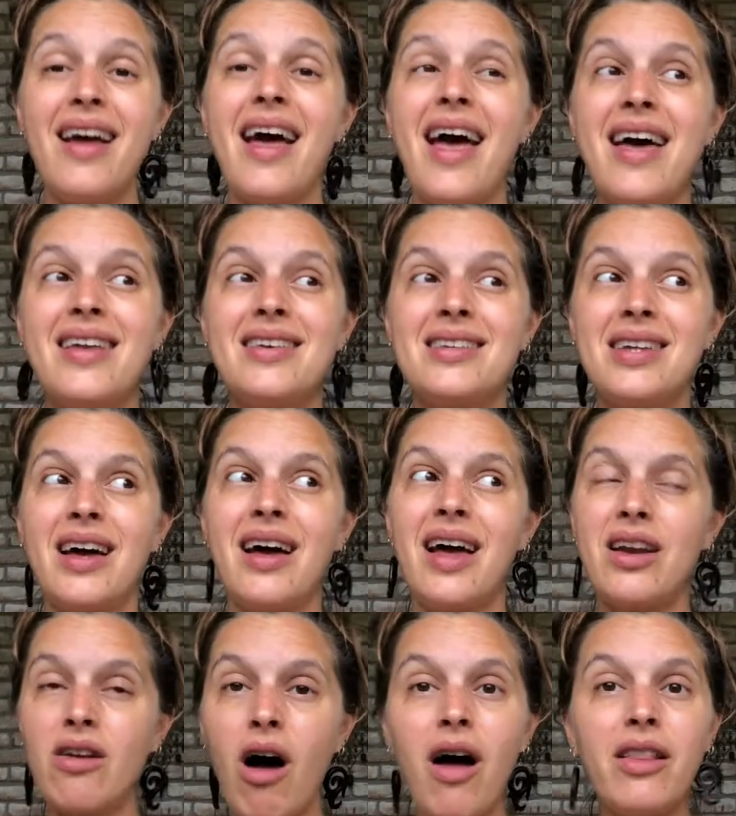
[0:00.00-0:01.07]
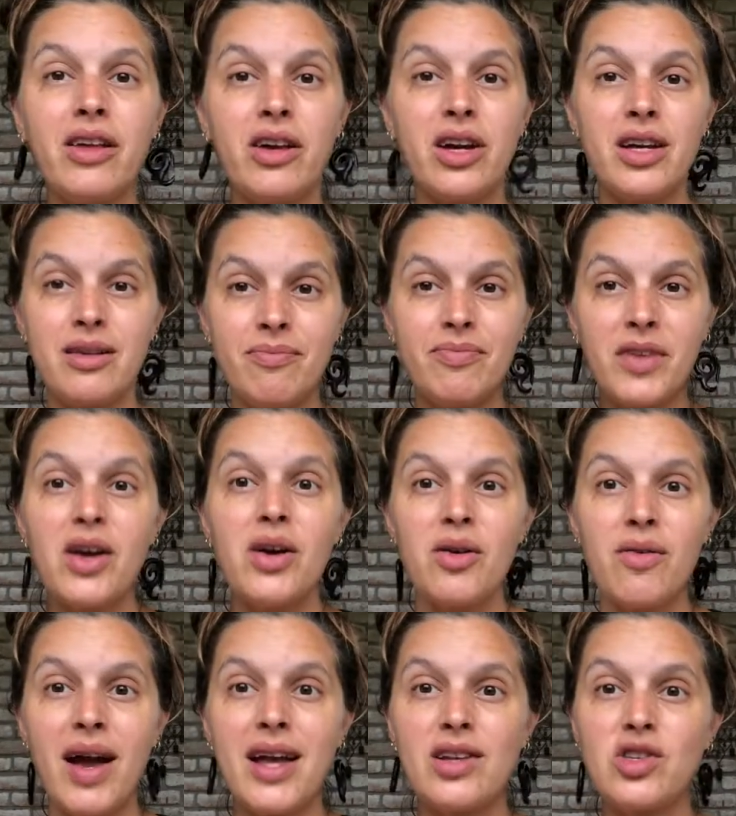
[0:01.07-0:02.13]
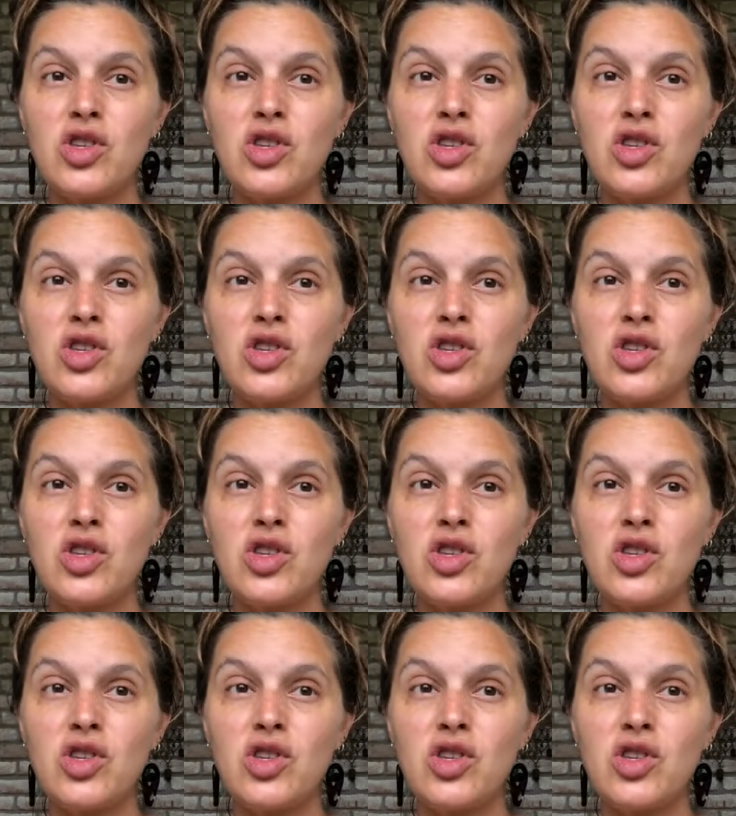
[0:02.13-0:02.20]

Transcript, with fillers: and call it good, right?